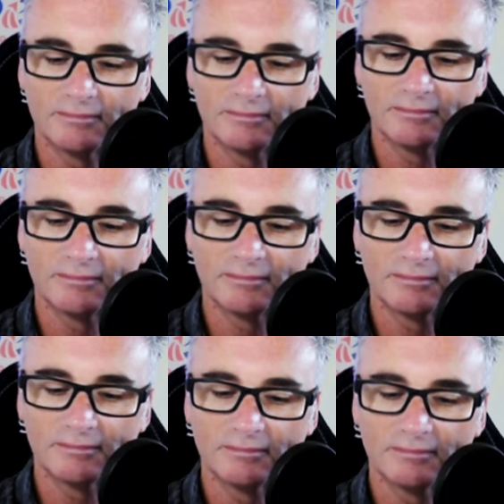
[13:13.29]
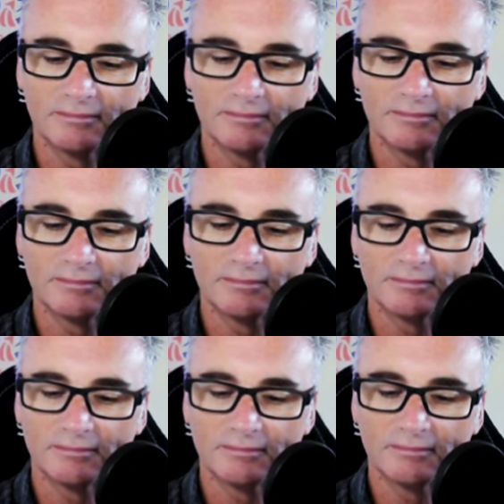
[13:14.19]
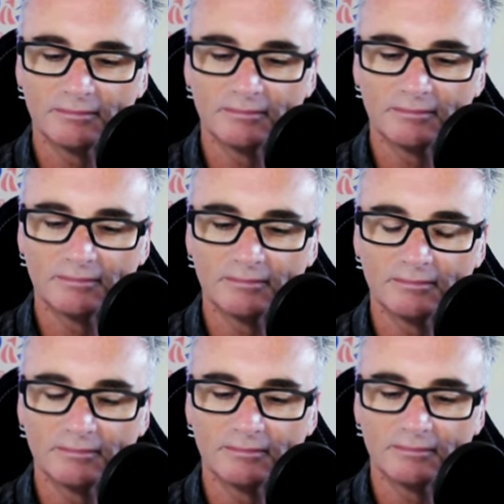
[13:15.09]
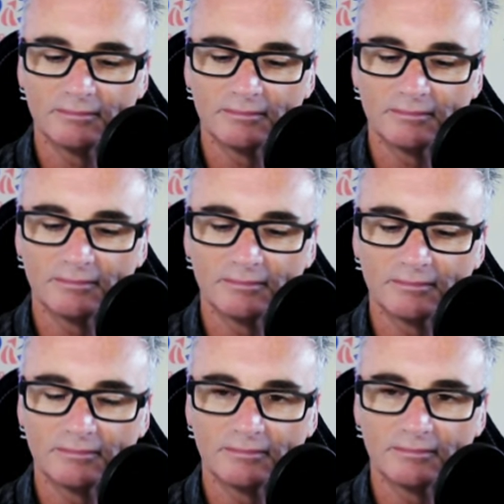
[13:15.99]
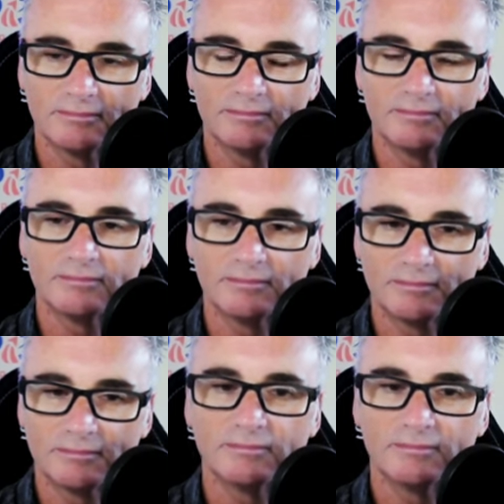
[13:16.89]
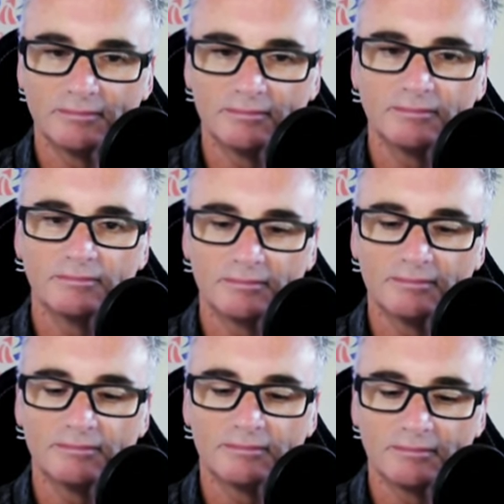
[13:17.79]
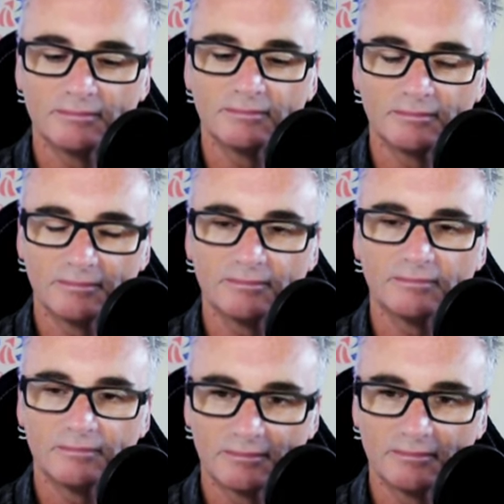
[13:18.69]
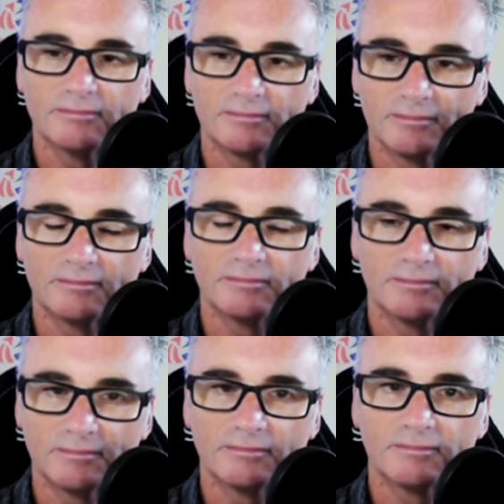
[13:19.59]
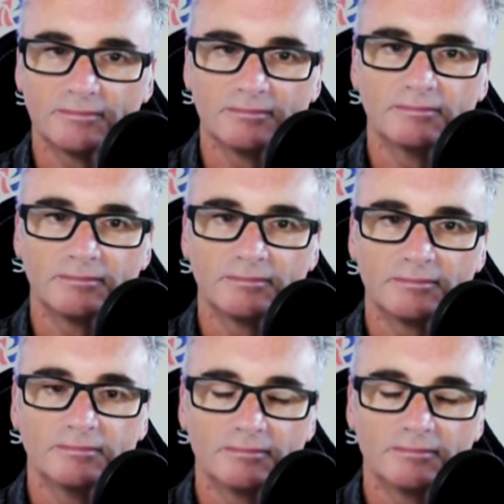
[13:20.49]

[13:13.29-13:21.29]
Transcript: [no speech]